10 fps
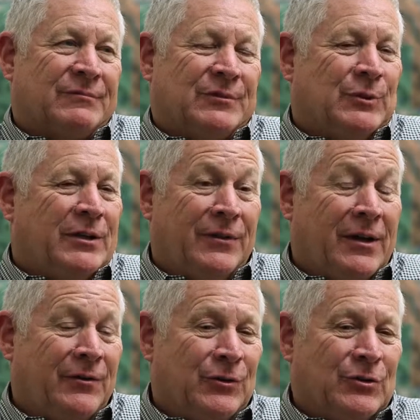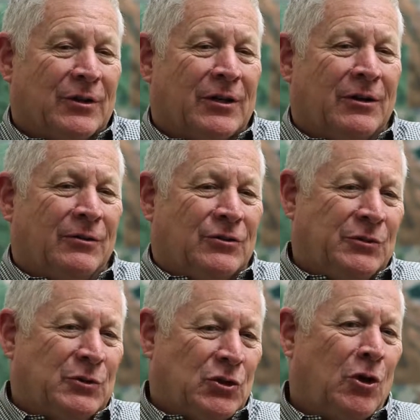25 years ago.
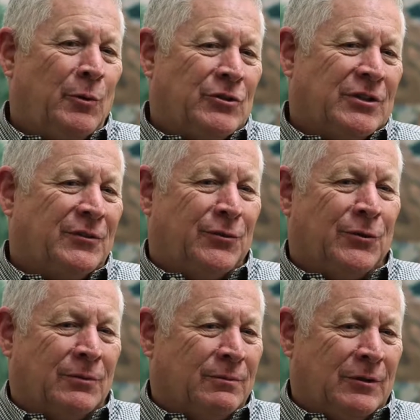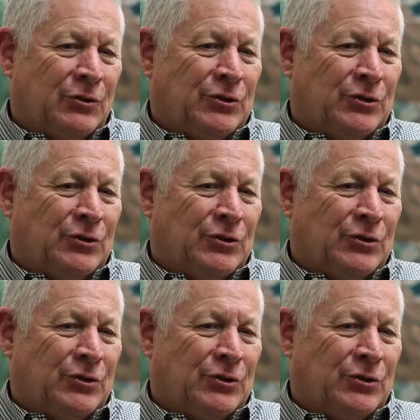She was homeless, she had 4 little